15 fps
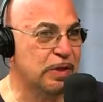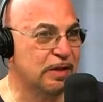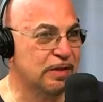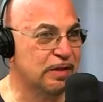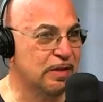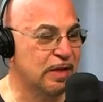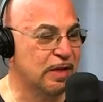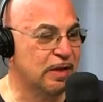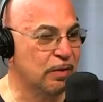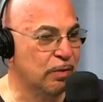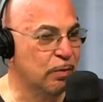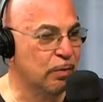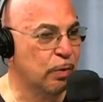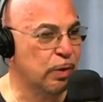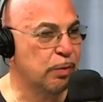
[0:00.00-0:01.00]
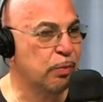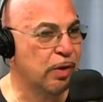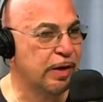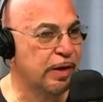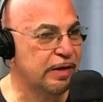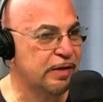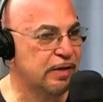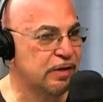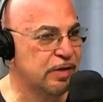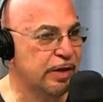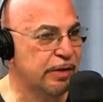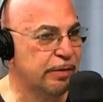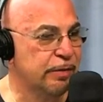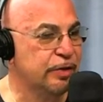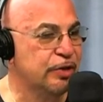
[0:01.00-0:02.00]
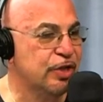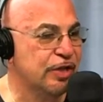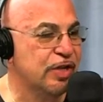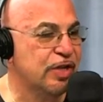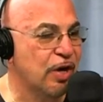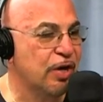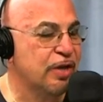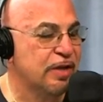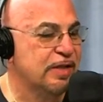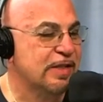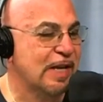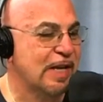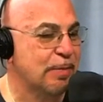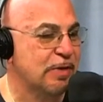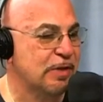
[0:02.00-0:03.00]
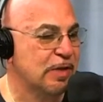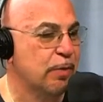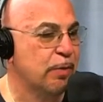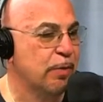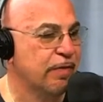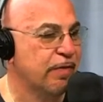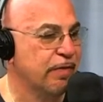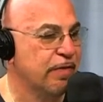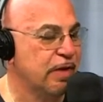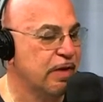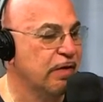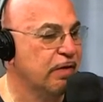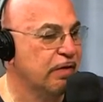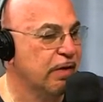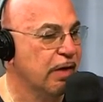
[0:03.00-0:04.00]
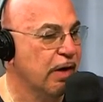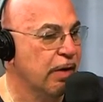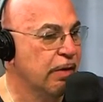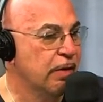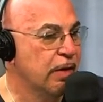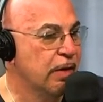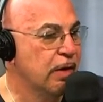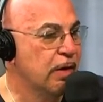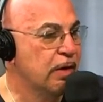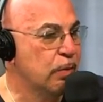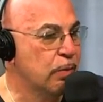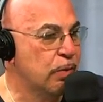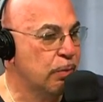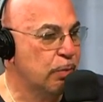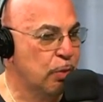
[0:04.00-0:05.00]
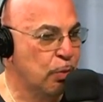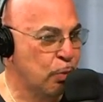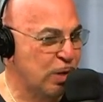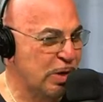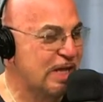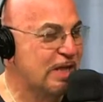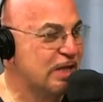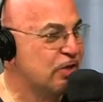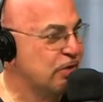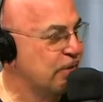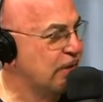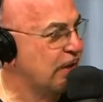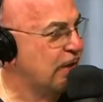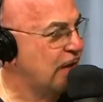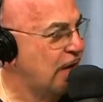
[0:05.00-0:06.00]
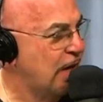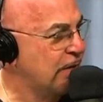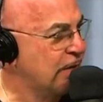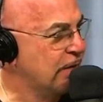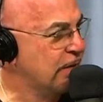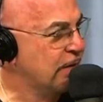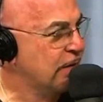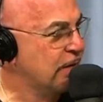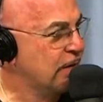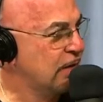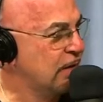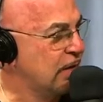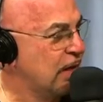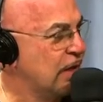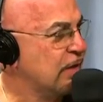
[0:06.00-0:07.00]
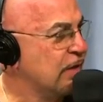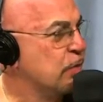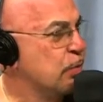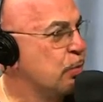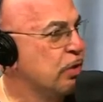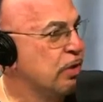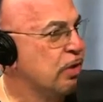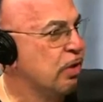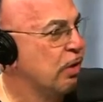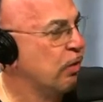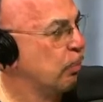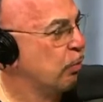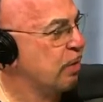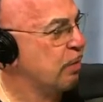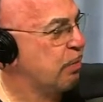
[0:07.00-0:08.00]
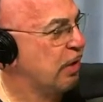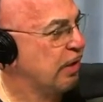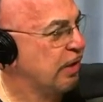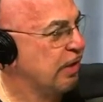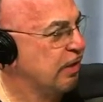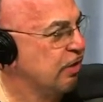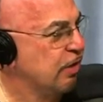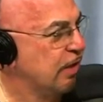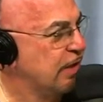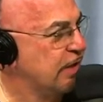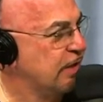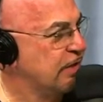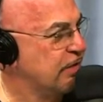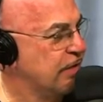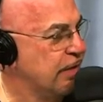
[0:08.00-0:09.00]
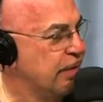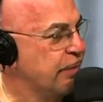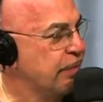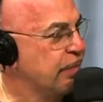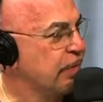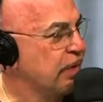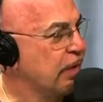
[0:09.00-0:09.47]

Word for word: because that the wheat products in general just aren't the same as they were 50 years ago. Yeah. The the wheat that you're eating now, uh, there's a book called Wheat Belly. I should lend it to you.